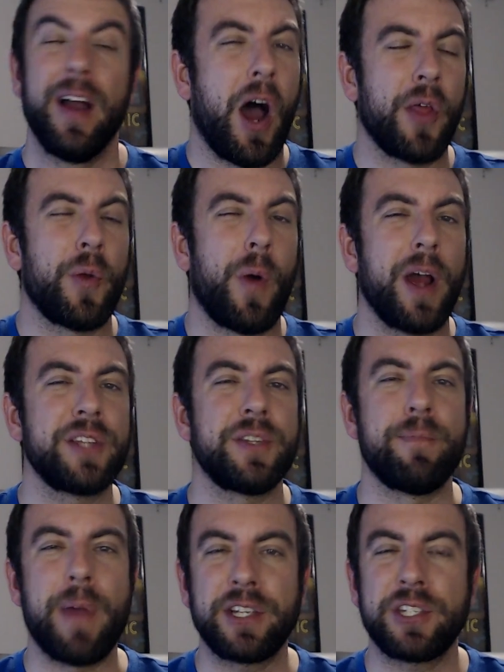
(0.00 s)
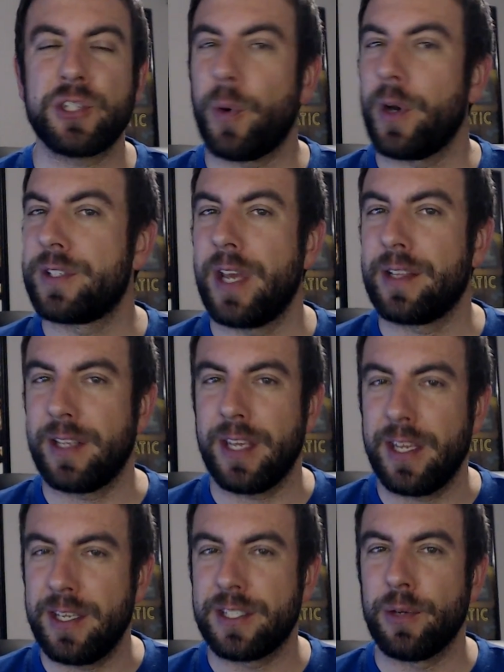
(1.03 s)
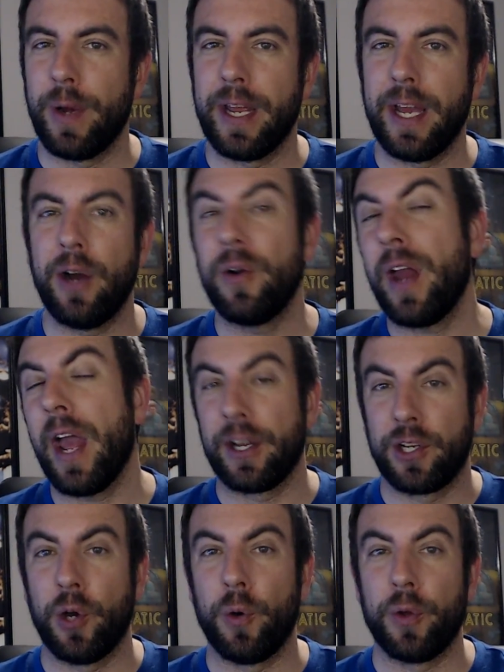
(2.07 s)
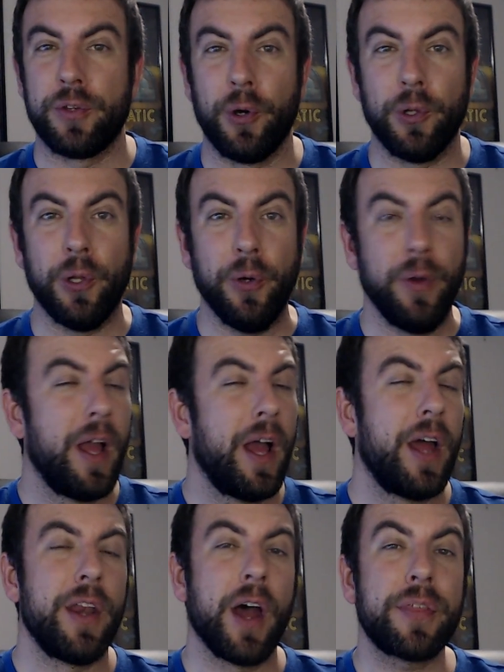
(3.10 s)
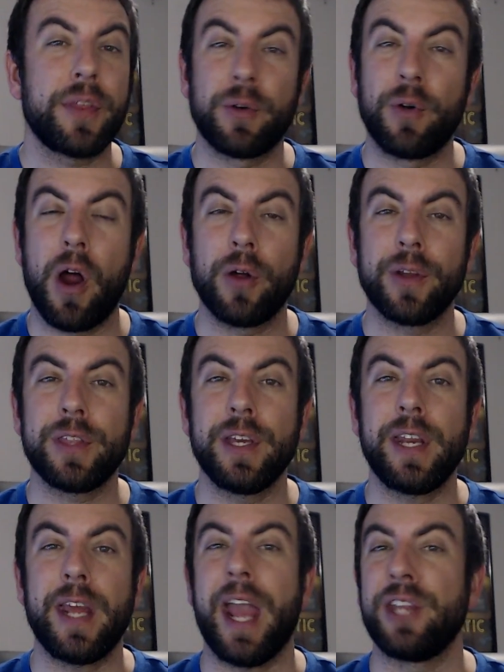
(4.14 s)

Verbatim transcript: Otherwise, you might just want to take the easy way out and go with Nolo. Nothing wrong with it,